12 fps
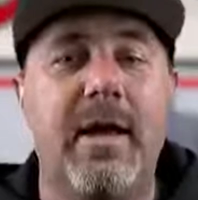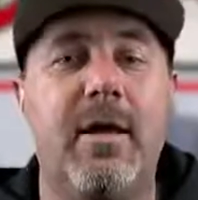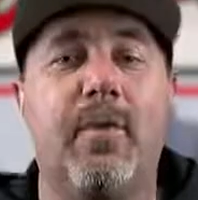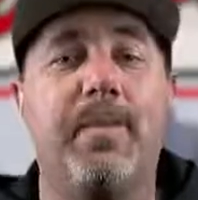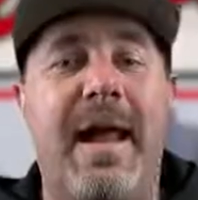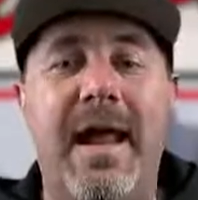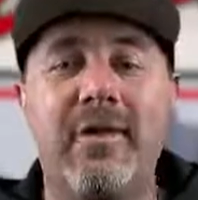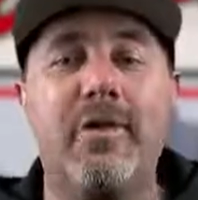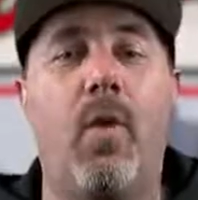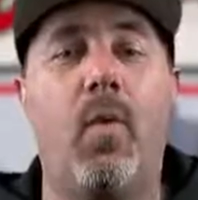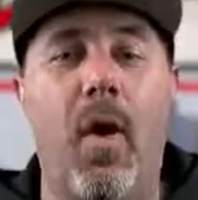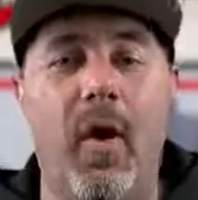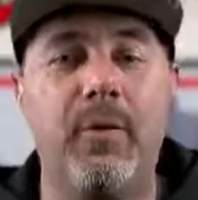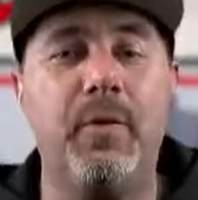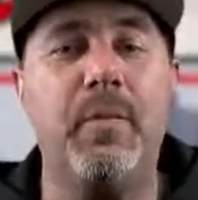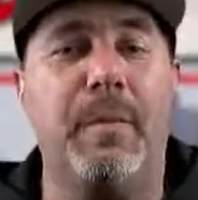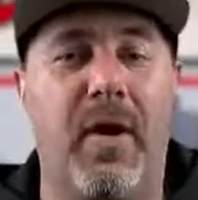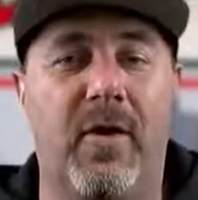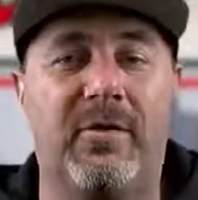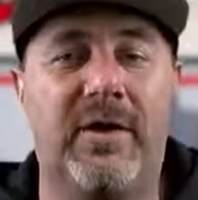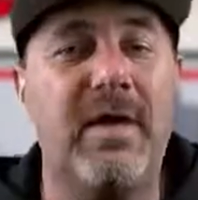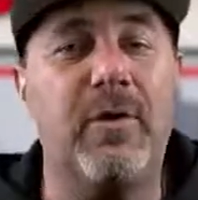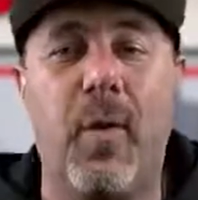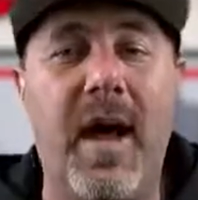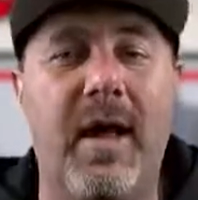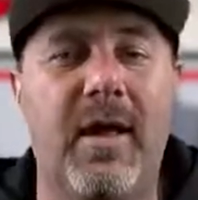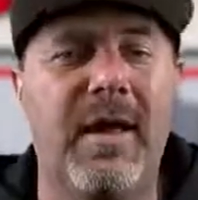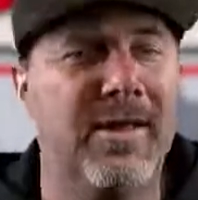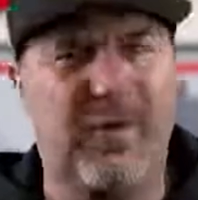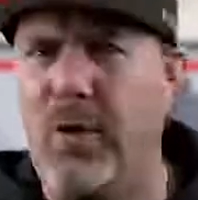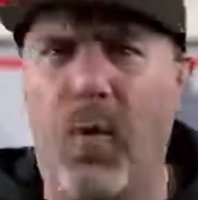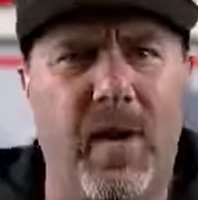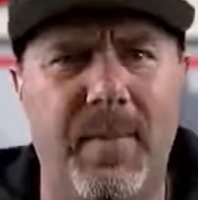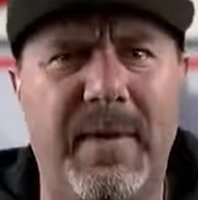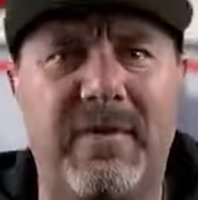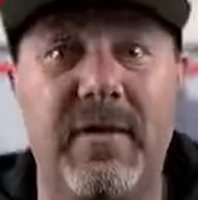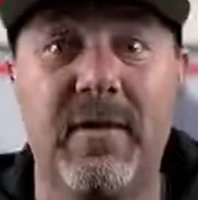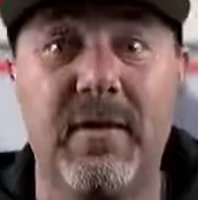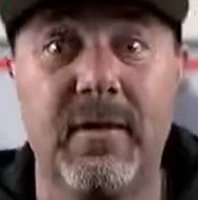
he'll paint the walls with parts. Either way, you don't want to miss it.